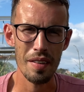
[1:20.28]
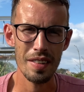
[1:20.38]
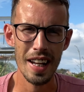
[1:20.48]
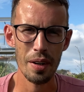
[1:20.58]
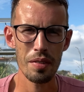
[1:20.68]

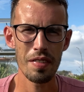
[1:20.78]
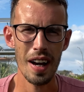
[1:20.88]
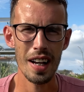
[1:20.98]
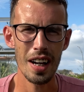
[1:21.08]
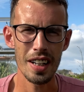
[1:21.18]
liquid
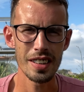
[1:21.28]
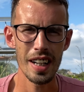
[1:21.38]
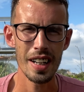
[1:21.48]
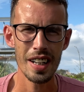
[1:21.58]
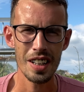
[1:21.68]
fertilizer,
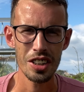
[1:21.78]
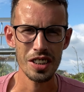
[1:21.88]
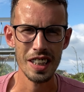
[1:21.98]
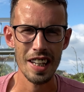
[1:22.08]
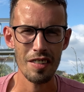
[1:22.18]
just
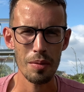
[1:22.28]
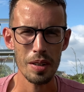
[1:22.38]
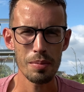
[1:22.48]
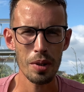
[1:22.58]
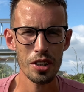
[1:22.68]
to give them
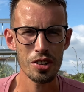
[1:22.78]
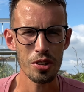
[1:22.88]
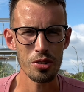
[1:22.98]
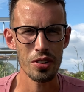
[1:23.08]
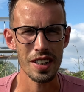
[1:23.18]
as much
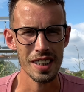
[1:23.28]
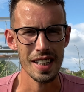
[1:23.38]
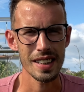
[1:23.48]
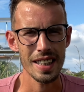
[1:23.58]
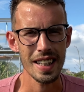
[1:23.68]
nutrients
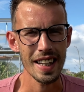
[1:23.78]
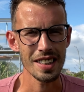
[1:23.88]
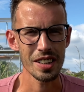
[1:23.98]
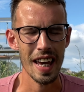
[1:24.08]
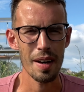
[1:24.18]
as they need
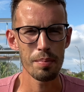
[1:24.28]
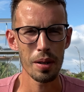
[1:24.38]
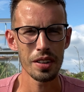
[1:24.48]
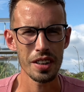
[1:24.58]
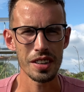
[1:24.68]
to get
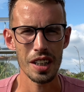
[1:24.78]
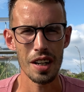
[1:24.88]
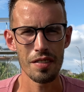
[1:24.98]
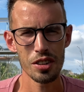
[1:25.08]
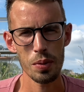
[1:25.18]
abundance
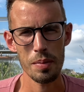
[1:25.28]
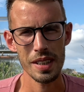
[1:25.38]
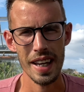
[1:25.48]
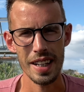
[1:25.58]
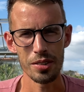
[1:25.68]
of sweet
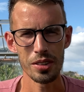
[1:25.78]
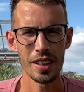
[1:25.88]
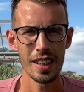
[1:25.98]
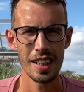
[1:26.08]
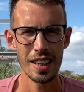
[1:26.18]
potatoes.
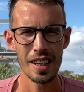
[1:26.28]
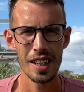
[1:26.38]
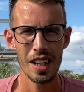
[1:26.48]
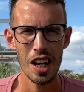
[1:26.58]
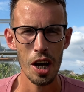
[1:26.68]

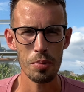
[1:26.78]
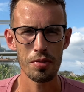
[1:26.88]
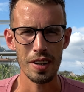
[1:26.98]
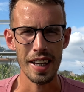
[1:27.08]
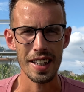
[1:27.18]

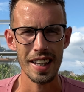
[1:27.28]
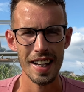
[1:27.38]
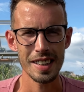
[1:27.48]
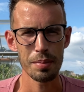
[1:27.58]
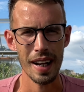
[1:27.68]
Hopefully that
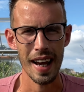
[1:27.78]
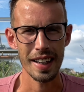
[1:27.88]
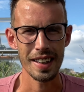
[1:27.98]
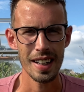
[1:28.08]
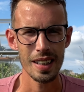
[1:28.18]
is the
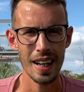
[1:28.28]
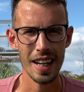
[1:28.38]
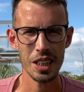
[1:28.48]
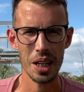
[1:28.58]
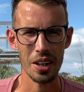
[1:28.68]
plan.
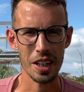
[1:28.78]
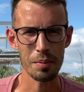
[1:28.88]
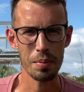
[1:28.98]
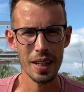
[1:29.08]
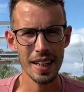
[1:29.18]
Last year I
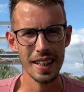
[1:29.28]
completely